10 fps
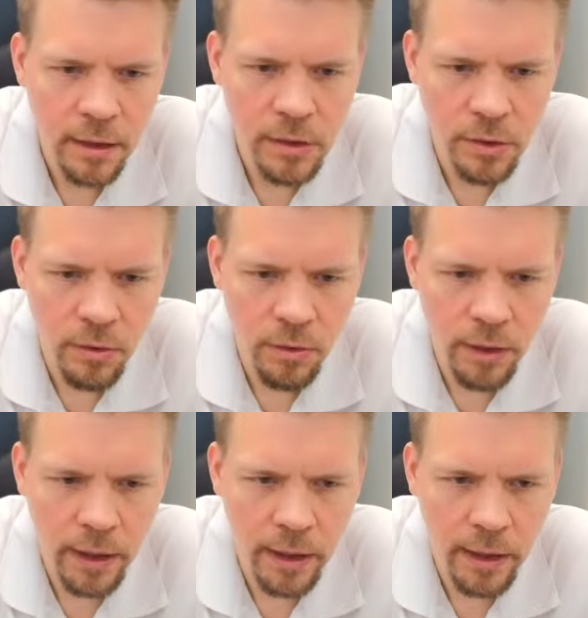So
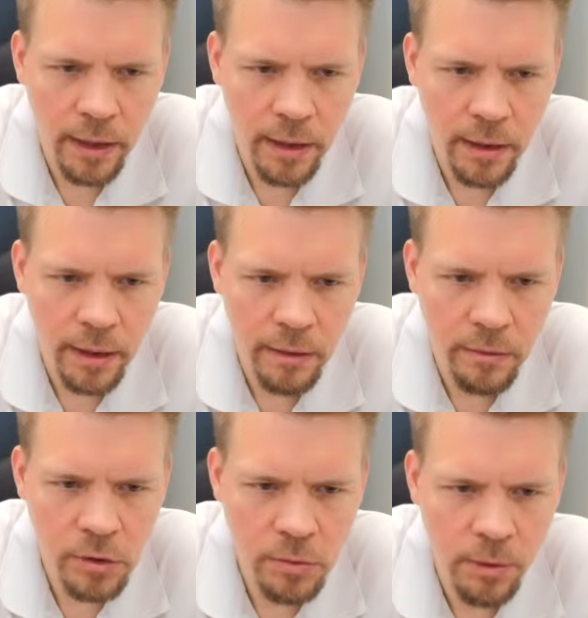I
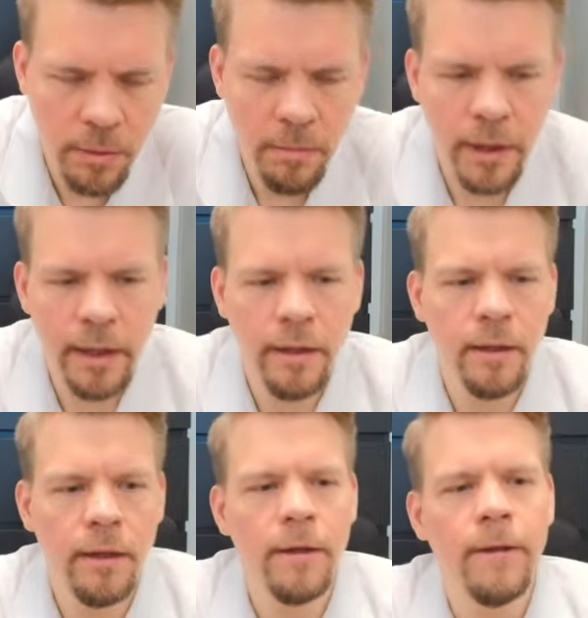was probably
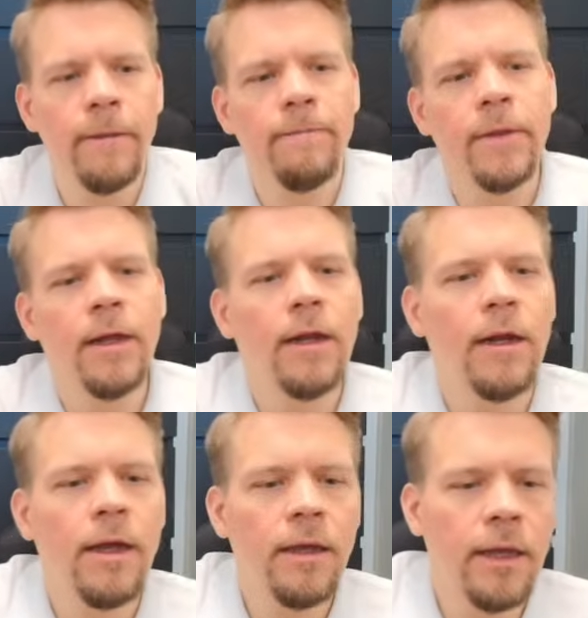
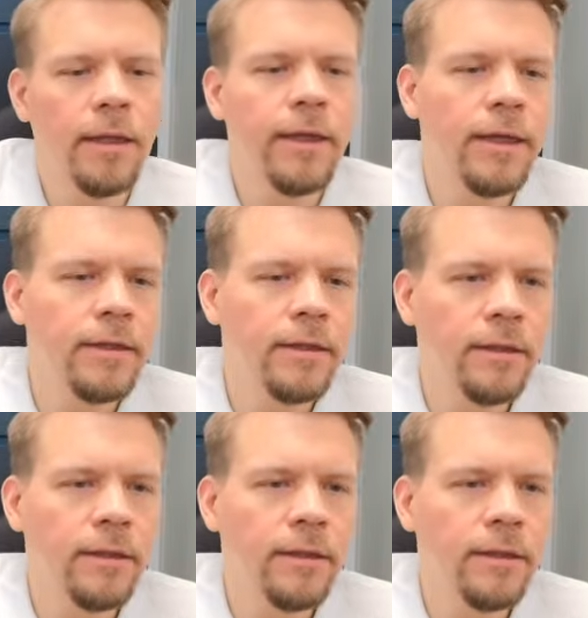lucky that